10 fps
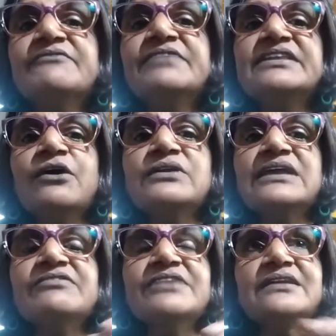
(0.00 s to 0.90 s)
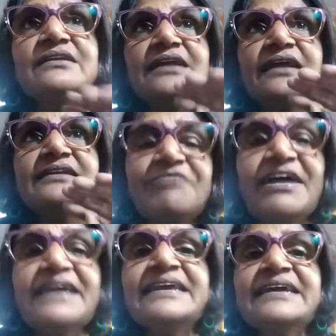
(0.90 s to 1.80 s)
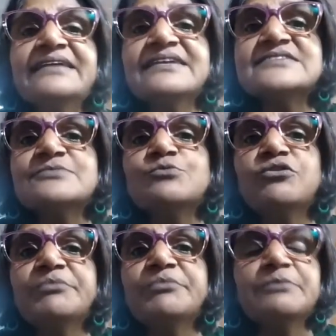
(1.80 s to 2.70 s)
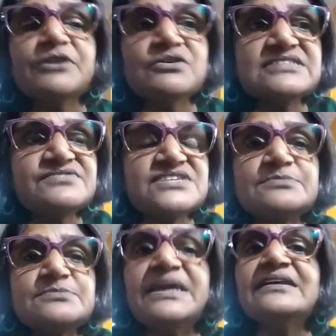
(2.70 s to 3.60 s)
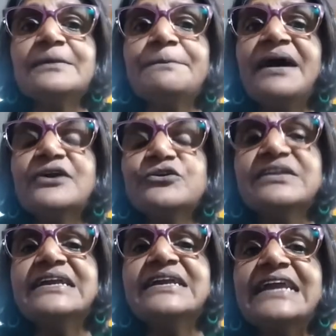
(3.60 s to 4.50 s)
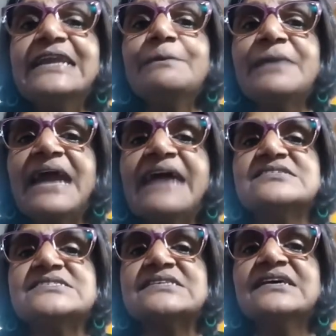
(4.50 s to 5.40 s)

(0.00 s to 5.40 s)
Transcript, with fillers: without even defining it as a movement because they've just made it a part of their daily practice